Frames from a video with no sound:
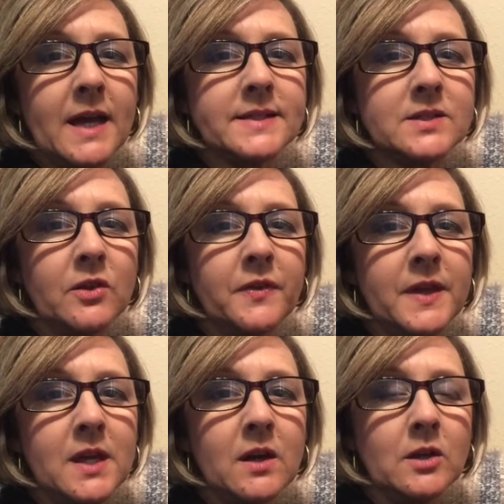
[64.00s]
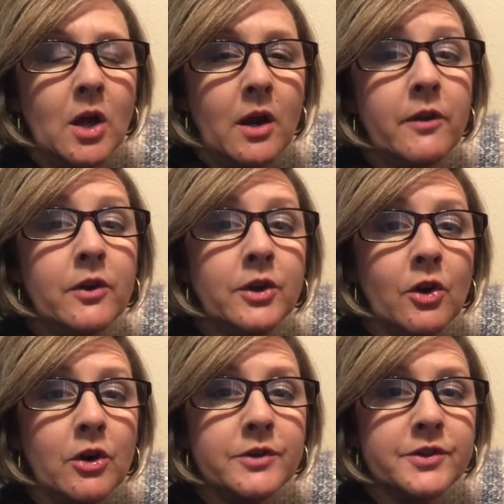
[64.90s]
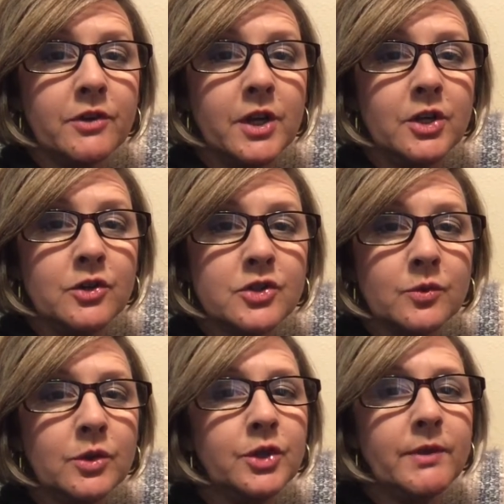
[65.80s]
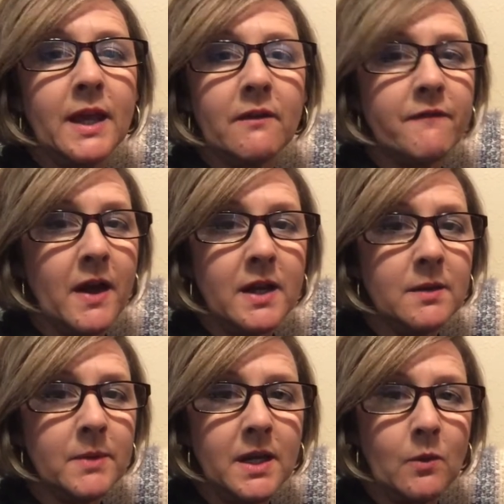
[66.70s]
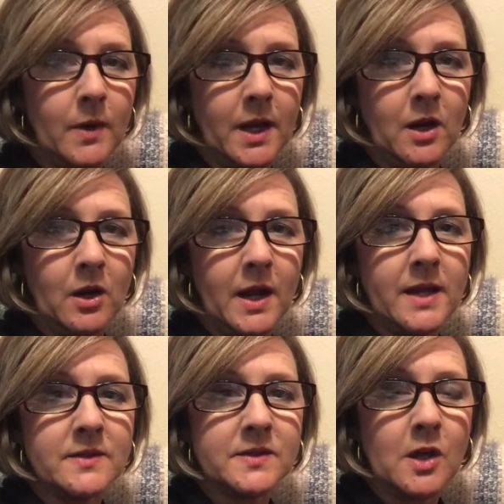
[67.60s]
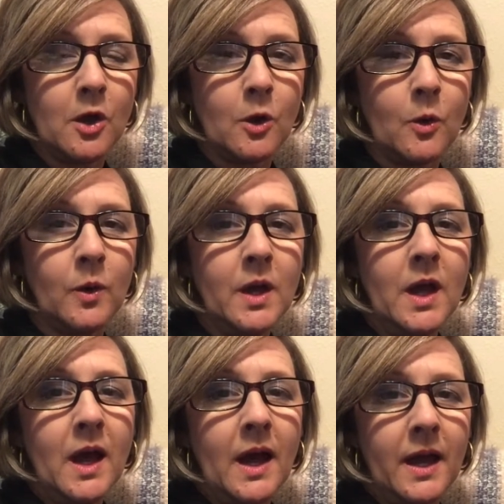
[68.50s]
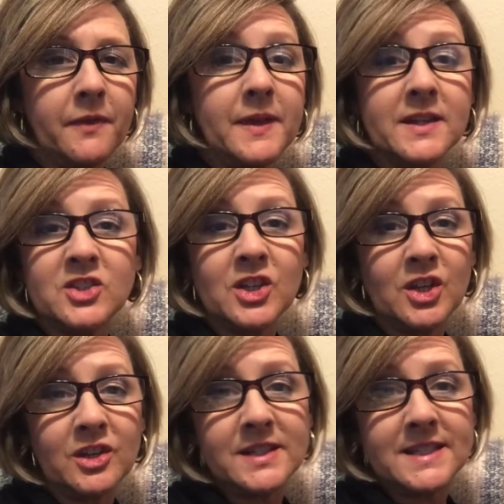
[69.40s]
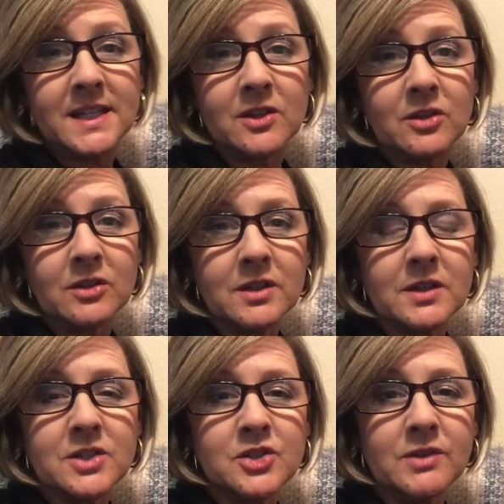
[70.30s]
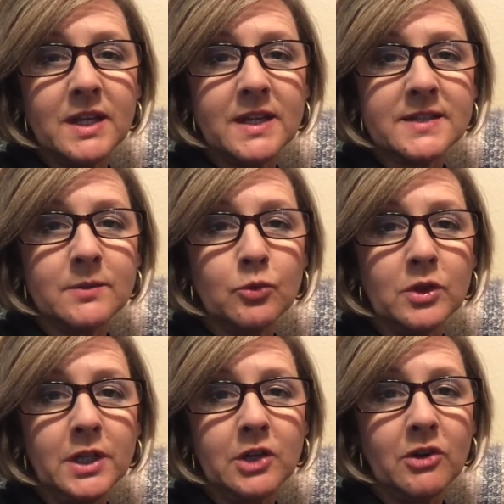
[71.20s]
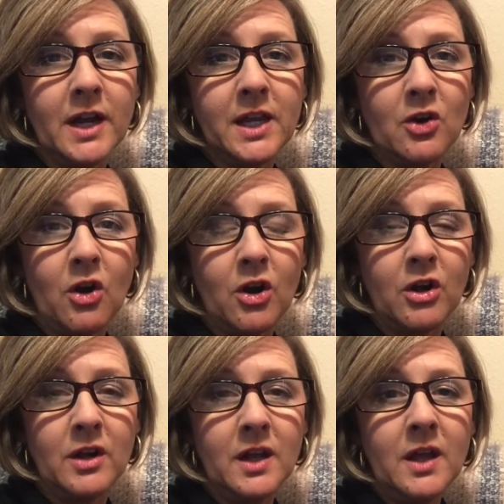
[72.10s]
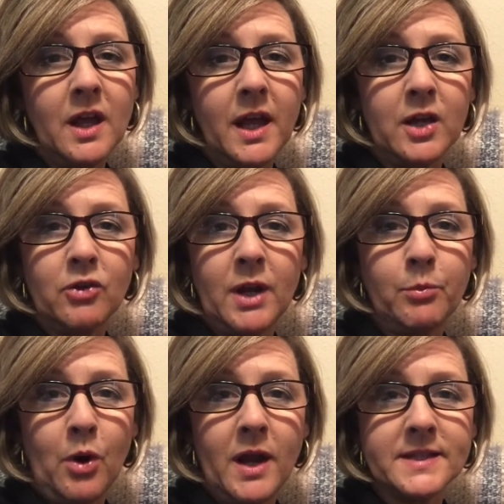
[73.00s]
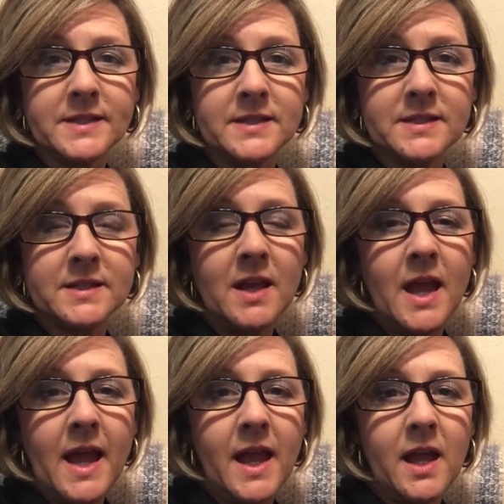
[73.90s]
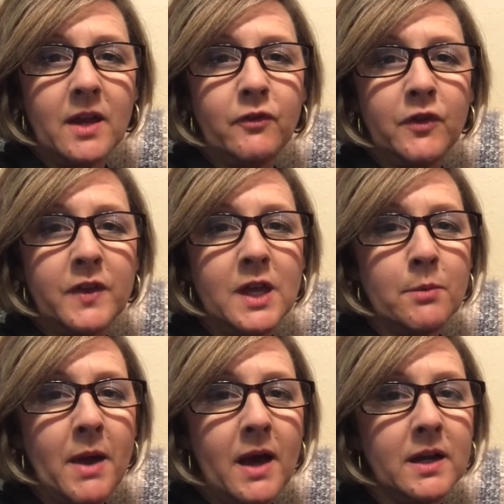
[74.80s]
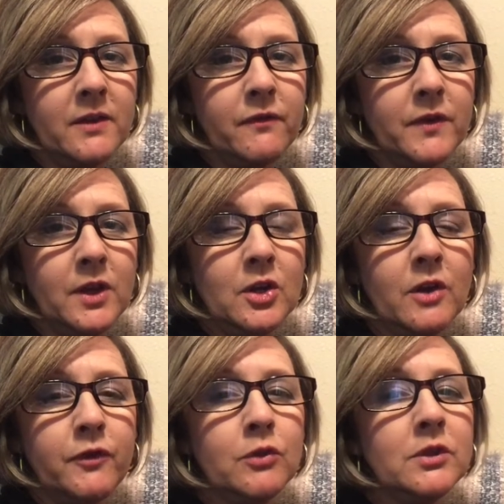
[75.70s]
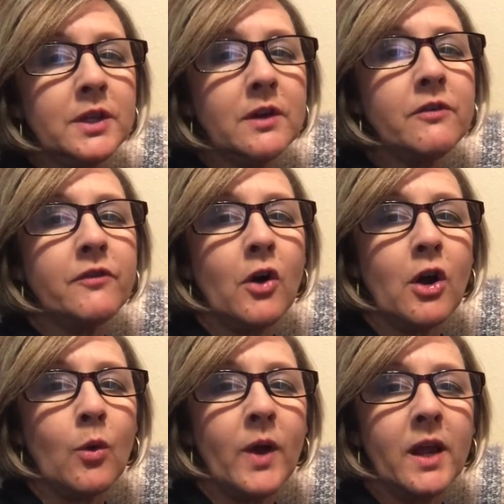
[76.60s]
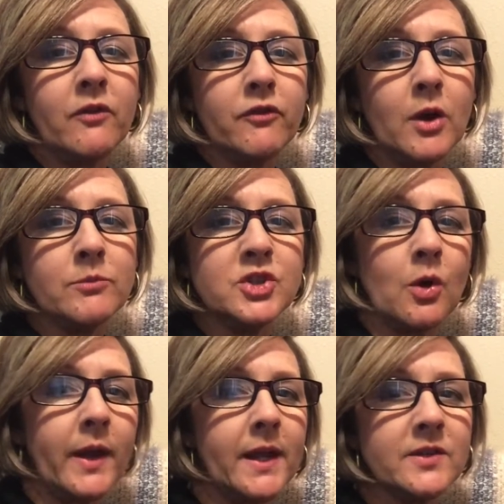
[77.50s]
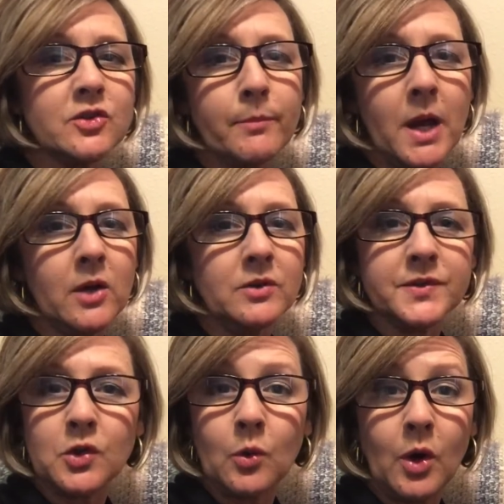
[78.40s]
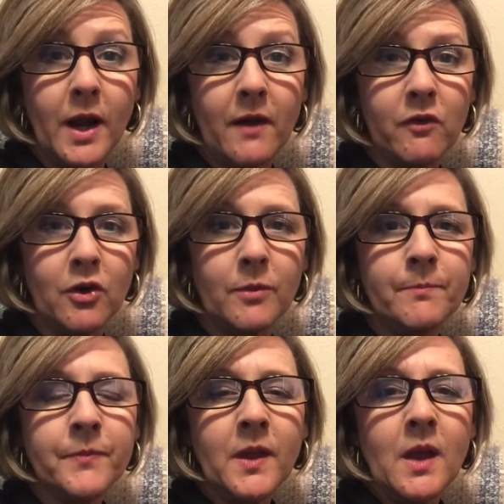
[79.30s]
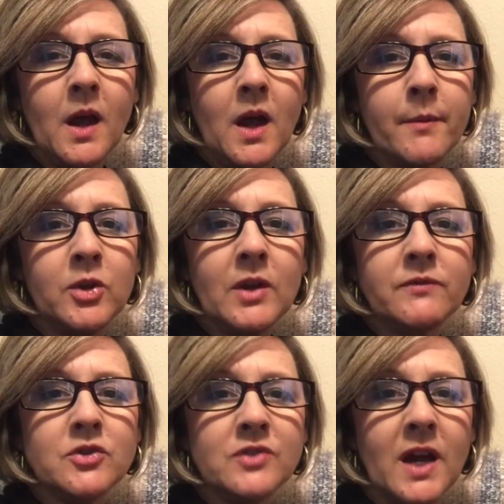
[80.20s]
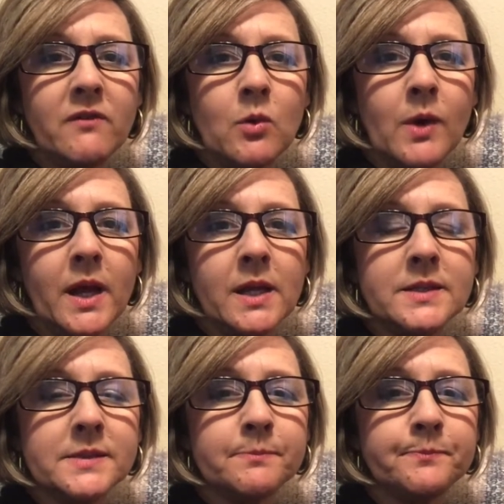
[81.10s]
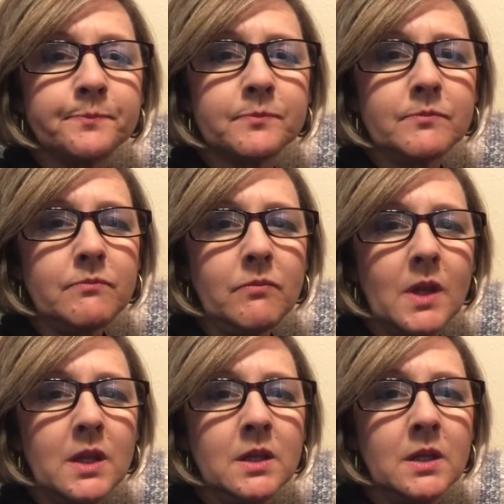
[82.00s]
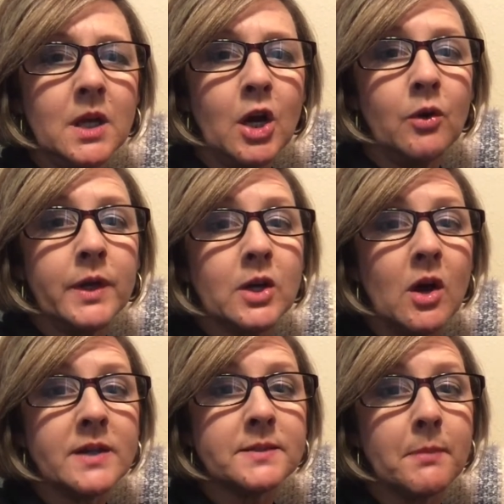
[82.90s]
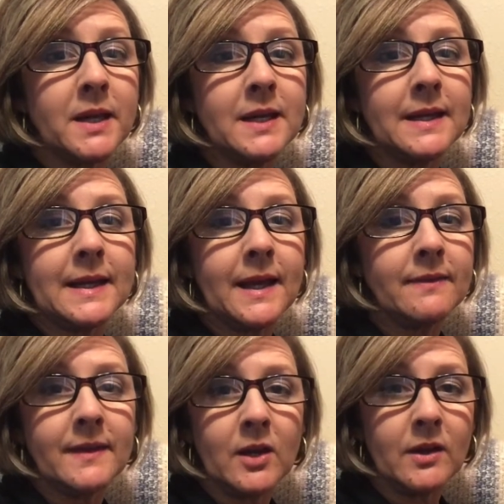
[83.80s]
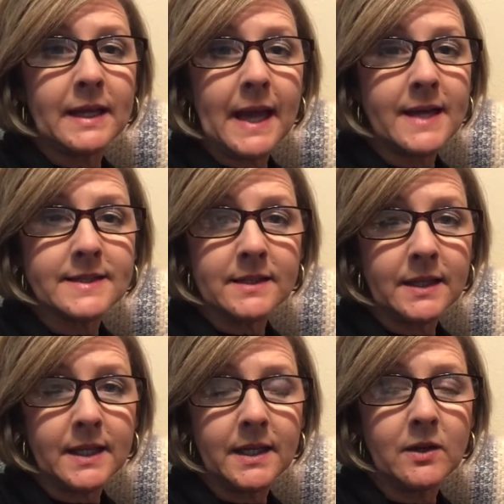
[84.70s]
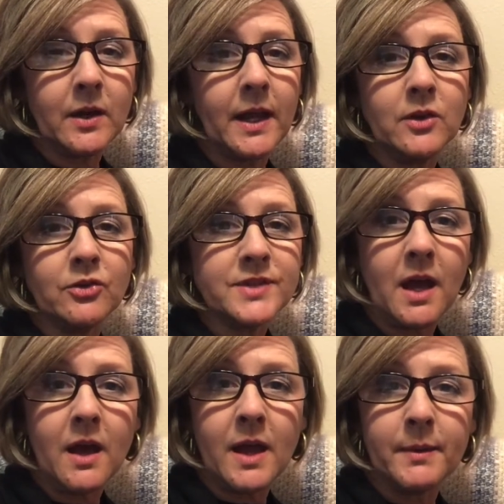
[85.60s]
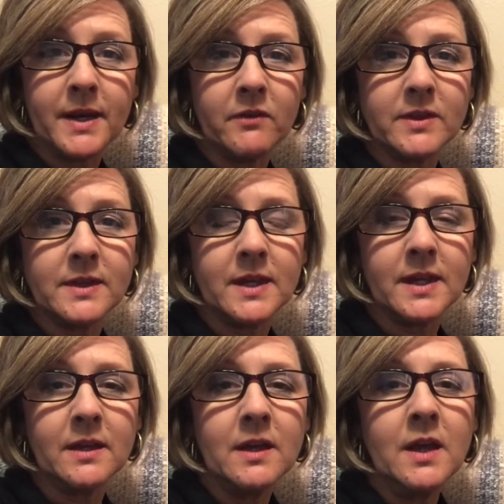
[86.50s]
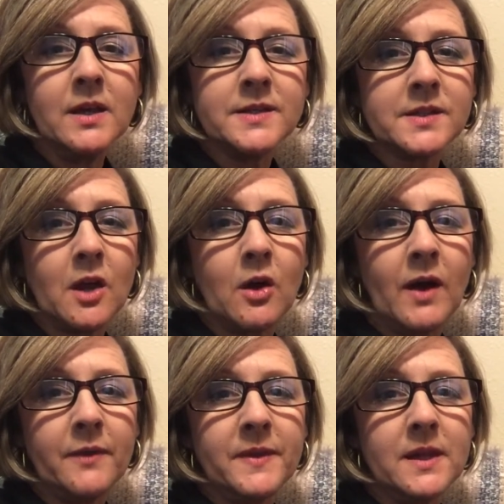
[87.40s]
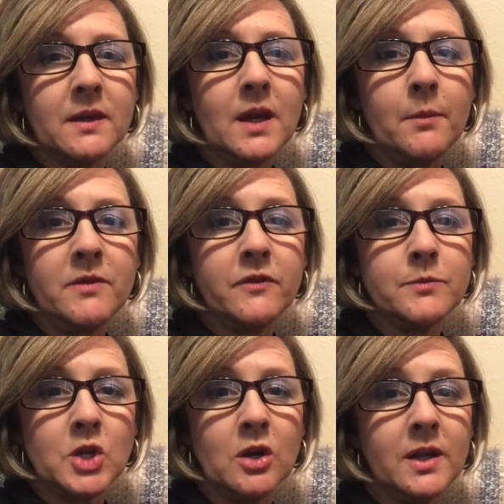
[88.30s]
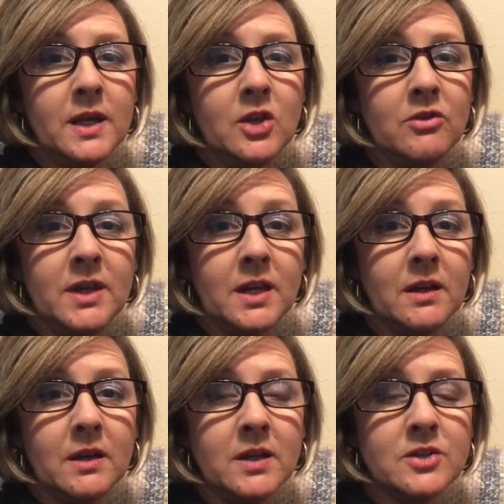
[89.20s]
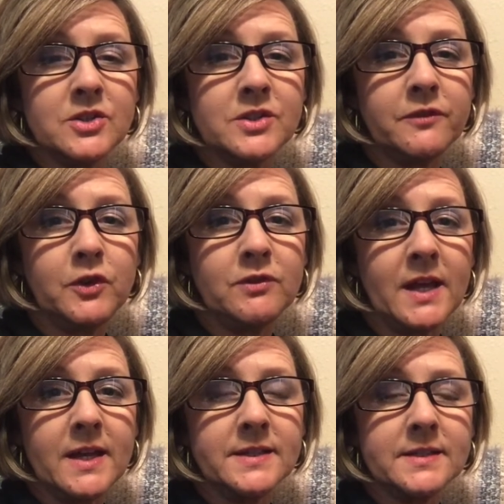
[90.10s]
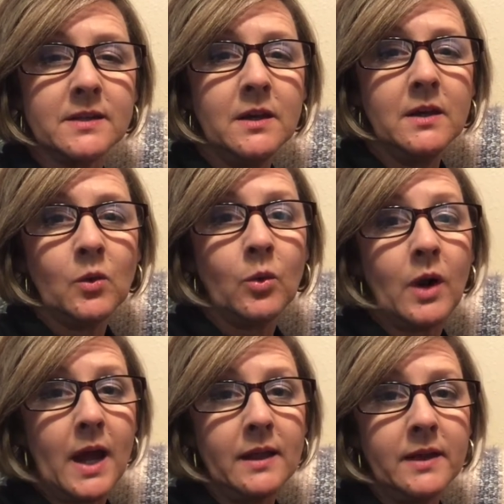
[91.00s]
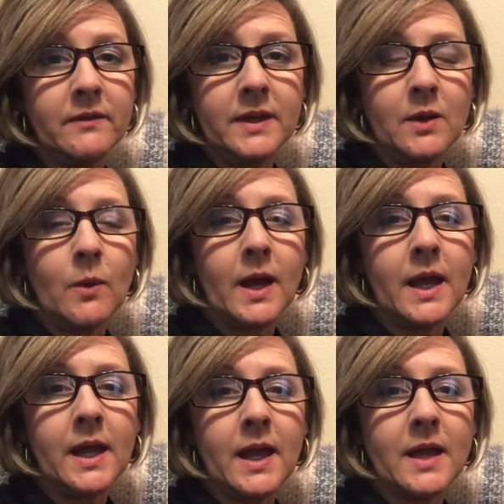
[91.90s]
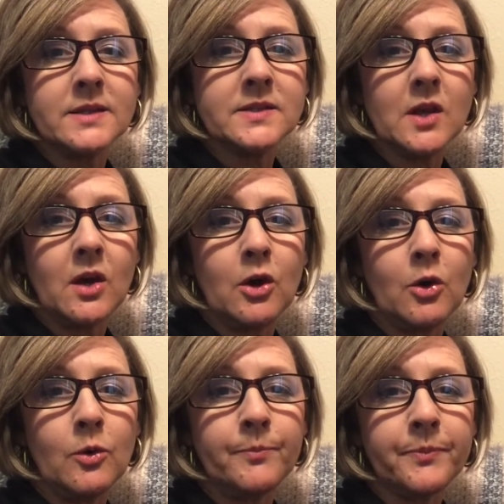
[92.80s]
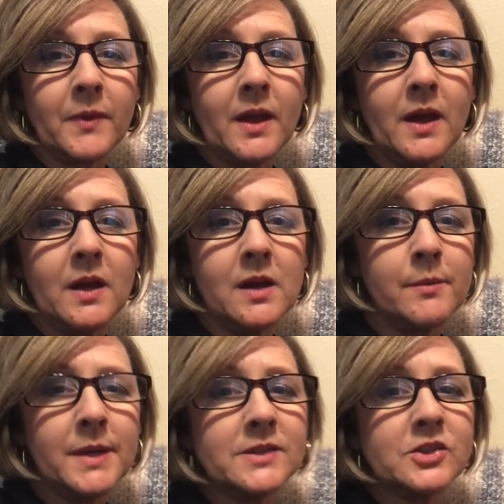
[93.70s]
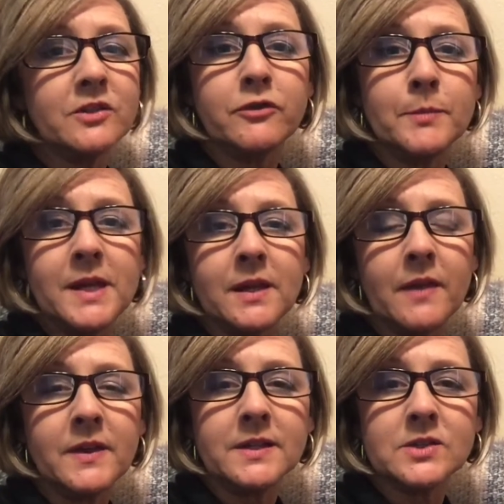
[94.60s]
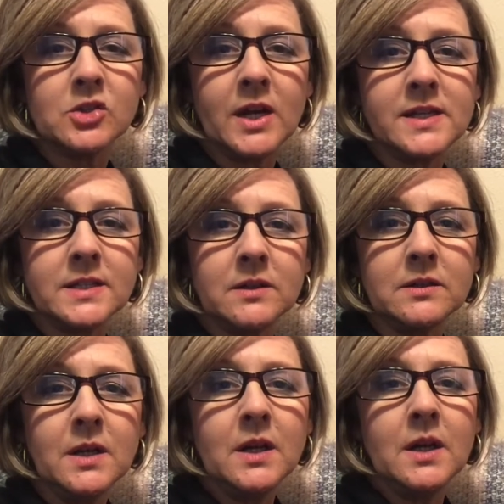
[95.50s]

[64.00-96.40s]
still think a lot of their yarns are unusual. You can't find them anywhere, and so I think it's a good deal because you can get some really great yarn at great prices. And if you think about it, if you live far away from Joann's or Michael's or wherever, and you have to drive a ways, it costs money to get there and gasoline and your time and everything. So I think coming from Turkey, you get it in just a few days where I live anyway. And so it's good for me. I think it's a great deal.